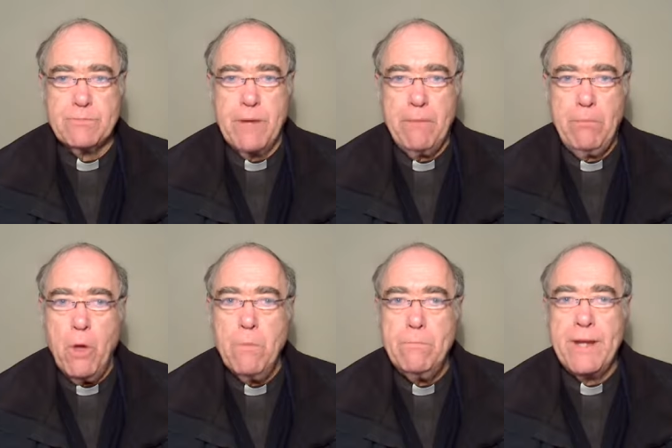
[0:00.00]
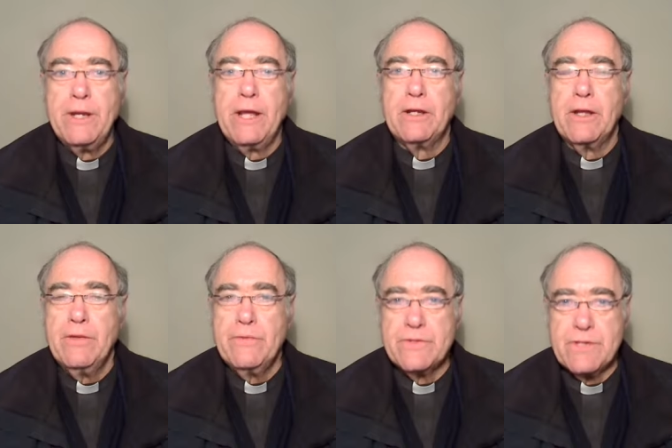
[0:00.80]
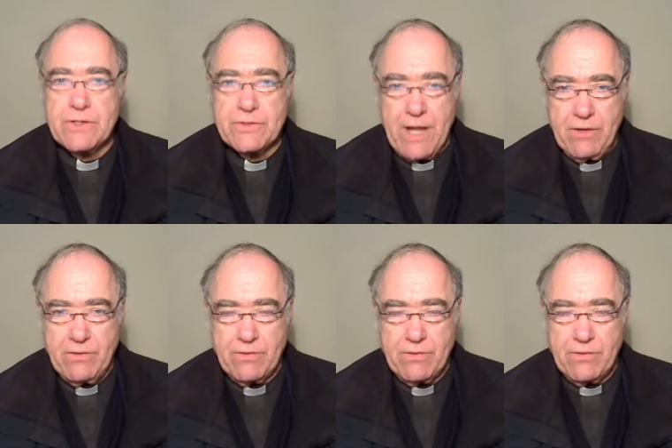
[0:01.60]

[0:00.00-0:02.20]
by Pope Benedict XVI.